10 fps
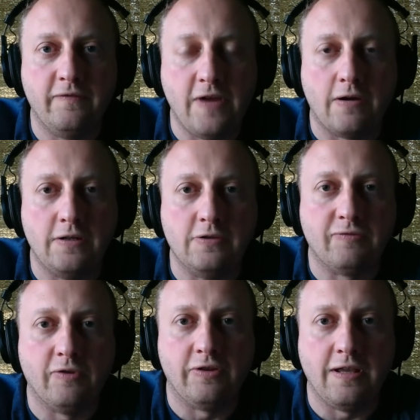a very
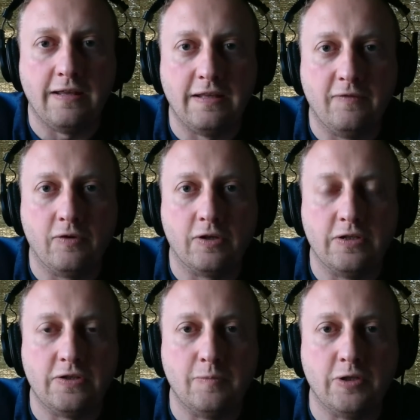useful thing, I think, for a
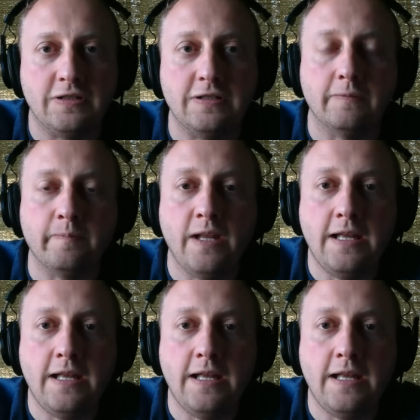consumer to do.